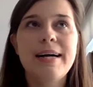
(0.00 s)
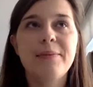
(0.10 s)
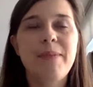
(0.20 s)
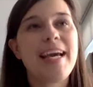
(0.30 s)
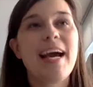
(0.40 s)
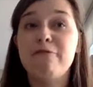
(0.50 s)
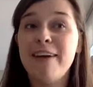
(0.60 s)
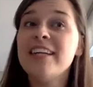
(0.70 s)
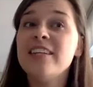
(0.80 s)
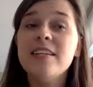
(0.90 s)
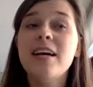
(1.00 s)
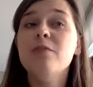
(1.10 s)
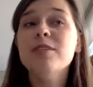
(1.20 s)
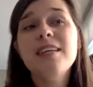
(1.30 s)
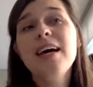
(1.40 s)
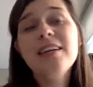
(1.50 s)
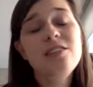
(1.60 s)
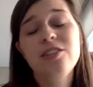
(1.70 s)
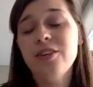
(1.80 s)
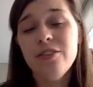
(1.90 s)
big affection, I would say,
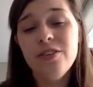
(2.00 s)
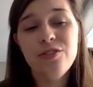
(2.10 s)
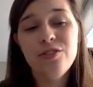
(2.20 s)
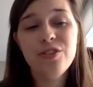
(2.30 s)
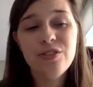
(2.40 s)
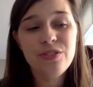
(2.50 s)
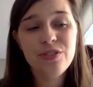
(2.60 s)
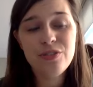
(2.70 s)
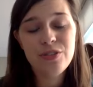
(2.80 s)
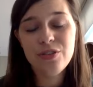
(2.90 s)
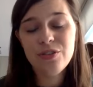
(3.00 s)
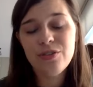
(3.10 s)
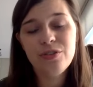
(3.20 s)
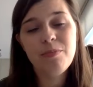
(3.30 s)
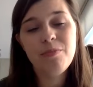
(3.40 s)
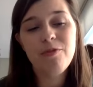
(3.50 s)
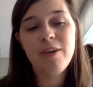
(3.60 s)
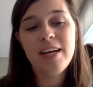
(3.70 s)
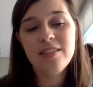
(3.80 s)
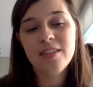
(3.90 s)
to the
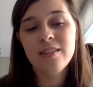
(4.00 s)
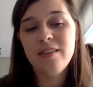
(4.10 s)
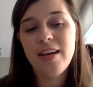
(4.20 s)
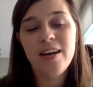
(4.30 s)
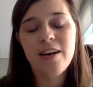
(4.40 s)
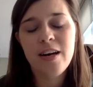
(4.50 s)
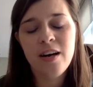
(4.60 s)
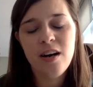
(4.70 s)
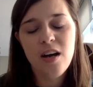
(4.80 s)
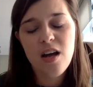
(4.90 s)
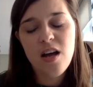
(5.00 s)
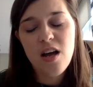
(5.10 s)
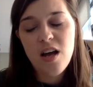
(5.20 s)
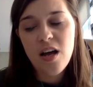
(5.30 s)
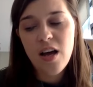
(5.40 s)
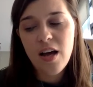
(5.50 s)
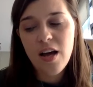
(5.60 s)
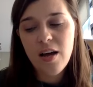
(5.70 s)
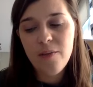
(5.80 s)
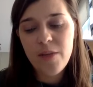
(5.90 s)
profession they are
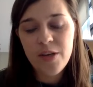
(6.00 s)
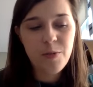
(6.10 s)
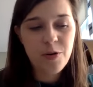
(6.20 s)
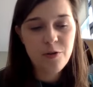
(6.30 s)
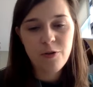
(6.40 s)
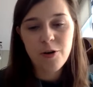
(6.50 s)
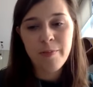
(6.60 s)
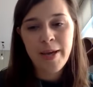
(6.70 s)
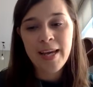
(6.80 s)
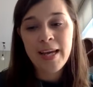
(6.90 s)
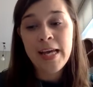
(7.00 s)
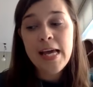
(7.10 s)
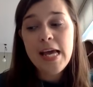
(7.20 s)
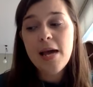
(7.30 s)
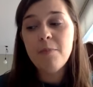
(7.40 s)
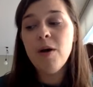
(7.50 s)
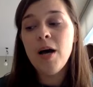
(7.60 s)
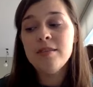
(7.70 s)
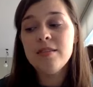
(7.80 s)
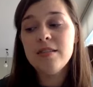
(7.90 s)
performing.
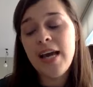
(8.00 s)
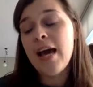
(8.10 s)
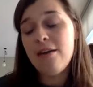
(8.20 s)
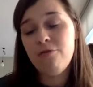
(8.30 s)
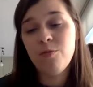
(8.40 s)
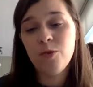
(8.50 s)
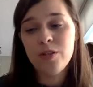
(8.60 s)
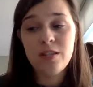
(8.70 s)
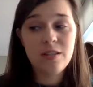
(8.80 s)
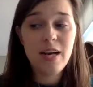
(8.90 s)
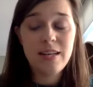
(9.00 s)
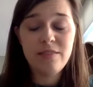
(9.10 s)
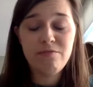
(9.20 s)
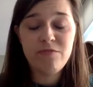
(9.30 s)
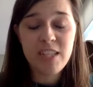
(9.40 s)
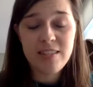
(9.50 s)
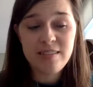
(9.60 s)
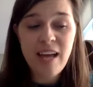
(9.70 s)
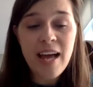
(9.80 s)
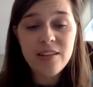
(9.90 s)
But yeah, from what I just
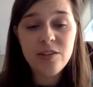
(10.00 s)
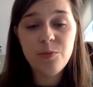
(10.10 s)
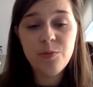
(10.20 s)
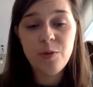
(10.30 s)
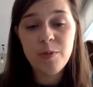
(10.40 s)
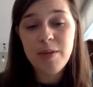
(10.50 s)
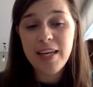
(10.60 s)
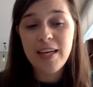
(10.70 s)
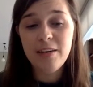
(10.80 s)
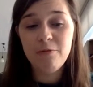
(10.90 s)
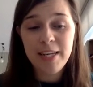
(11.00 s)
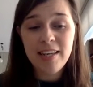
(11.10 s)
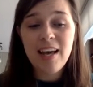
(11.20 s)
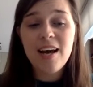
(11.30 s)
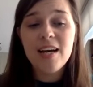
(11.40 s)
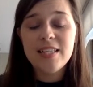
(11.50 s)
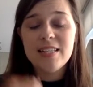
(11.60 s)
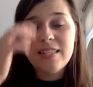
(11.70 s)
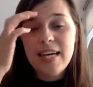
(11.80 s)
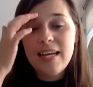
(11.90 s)
said, you probably
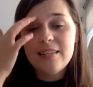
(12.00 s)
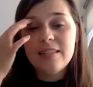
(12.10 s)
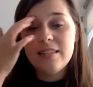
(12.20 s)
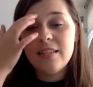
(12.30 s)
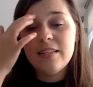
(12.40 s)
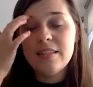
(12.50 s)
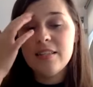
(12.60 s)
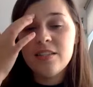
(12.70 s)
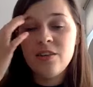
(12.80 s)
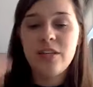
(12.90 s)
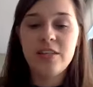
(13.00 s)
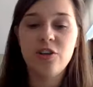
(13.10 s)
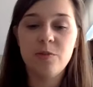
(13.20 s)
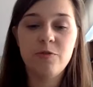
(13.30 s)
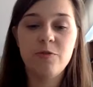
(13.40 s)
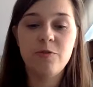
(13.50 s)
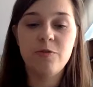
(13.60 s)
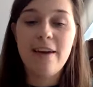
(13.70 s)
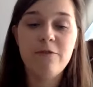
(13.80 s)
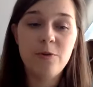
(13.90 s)
realize that this is not a job for
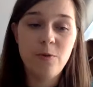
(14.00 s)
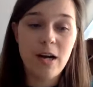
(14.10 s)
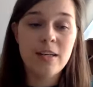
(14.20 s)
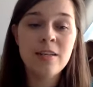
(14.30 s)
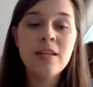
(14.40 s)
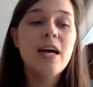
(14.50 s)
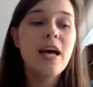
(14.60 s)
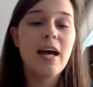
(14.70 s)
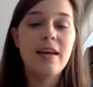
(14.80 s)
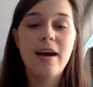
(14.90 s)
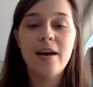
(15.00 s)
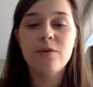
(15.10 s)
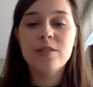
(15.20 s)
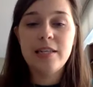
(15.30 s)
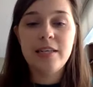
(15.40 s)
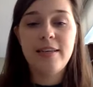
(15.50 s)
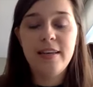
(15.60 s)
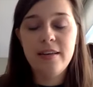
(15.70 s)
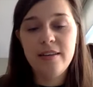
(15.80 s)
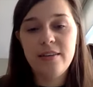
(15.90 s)
everyone. And I was
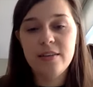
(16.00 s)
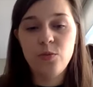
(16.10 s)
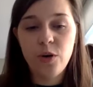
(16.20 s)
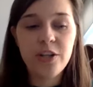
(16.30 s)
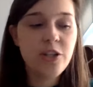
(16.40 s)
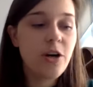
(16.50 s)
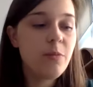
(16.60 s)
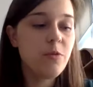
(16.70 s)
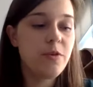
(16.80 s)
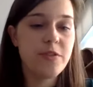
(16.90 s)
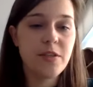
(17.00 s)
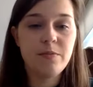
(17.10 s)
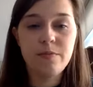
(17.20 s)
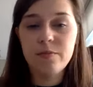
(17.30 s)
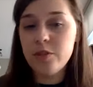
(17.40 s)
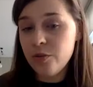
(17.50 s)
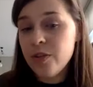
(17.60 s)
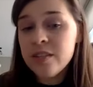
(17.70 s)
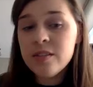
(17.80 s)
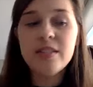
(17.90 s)
leading this workshop with some
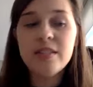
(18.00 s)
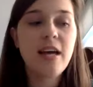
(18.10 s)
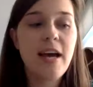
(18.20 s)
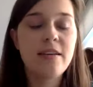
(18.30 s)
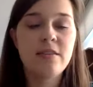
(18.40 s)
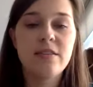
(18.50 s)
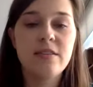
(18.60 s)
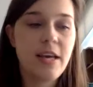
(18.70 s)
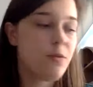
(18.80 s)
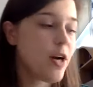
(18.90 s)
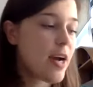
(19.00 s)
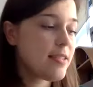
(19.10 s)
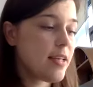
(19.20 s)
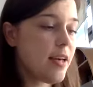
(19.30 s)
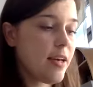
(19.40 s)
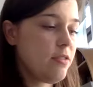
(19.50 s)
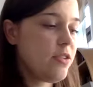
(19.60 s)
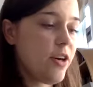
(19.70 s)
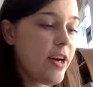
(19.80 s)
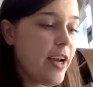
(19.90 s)
students, and they were asking, and
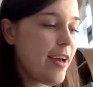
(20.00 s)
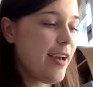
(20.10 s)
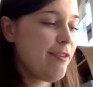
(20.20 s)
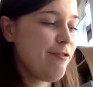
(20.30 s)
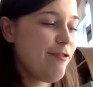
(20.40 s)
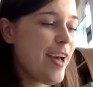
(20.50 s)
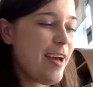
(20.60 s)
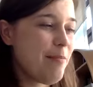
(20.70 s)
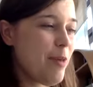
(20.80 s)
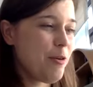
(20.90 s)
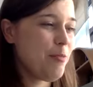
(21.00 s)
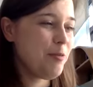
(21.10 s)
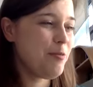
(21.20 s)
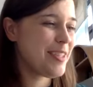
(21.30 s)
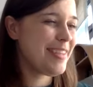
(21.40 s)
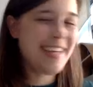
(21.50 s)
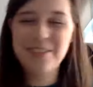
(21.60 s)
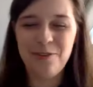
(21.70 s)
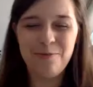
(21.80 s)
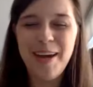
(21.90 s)
sorry, I have a PowerPoint
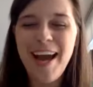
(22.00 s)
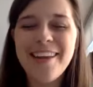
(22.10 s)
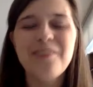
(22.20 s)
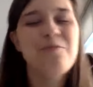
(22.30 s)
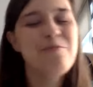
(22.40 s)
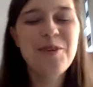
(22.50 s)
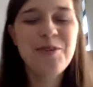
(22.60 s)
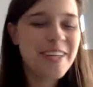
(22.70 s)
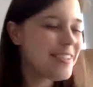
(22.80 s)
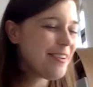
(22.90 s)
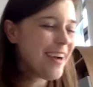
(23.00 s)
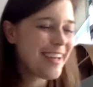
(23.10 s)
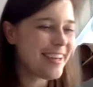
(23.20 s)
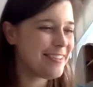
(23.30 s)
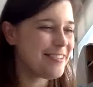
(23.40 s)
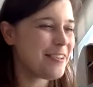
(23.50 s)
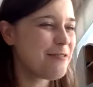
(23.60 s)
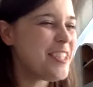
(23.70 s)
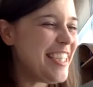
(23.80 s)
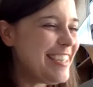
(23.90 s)
presentation on my other computer, so I can sort of
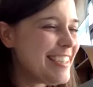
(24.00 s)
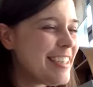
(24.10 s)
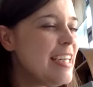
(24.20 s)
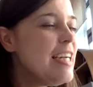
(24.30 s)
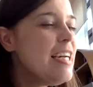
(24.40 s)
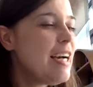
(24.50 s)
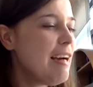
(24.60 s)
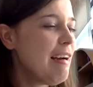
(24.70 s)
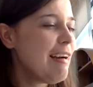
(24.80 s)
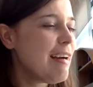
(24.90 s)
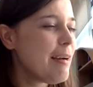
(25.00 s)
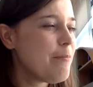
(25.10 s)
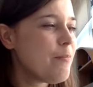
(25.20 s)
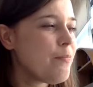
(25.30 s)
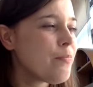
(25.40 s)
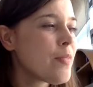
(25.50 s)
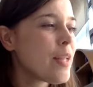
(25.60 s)
cheat. And